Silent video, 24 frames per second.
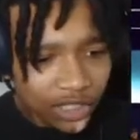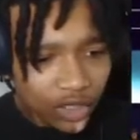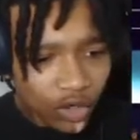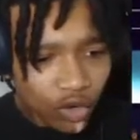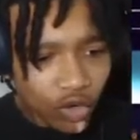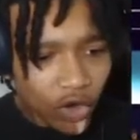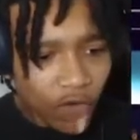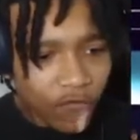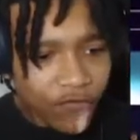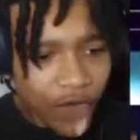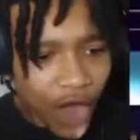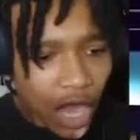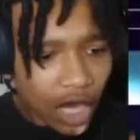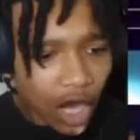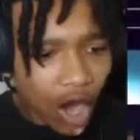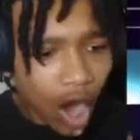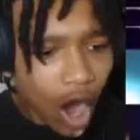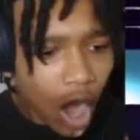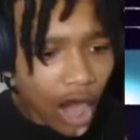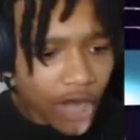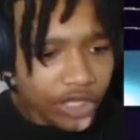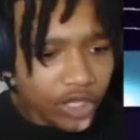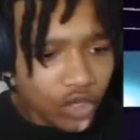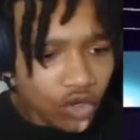Who the fuck
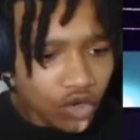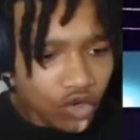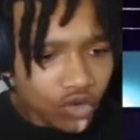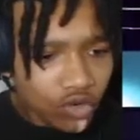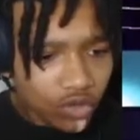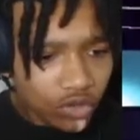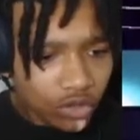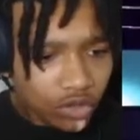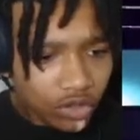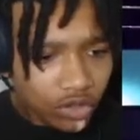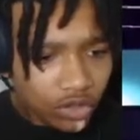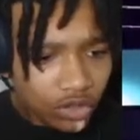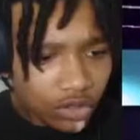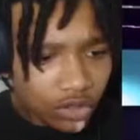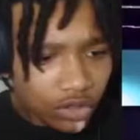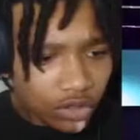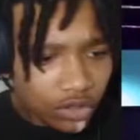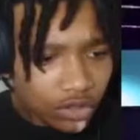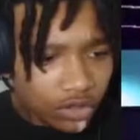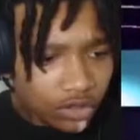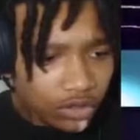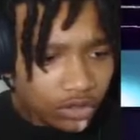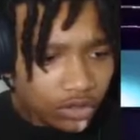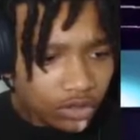are
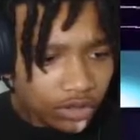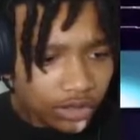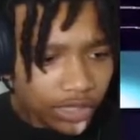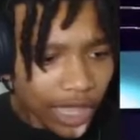you?